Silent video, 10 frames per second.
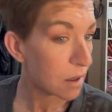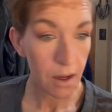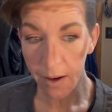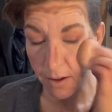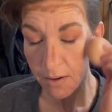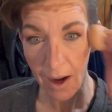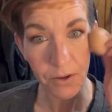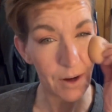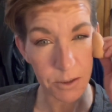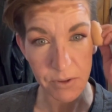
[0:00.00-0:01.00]
And I know
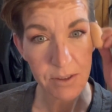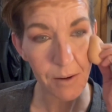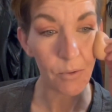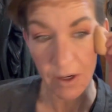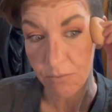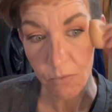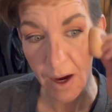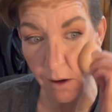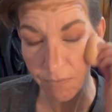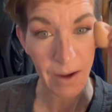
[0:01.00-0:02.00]
you're not supposed to say it, but we
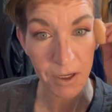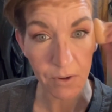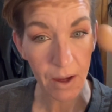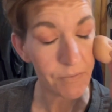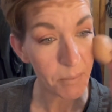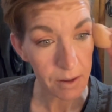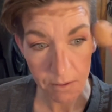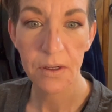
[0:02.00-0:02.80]
are family. We're like family.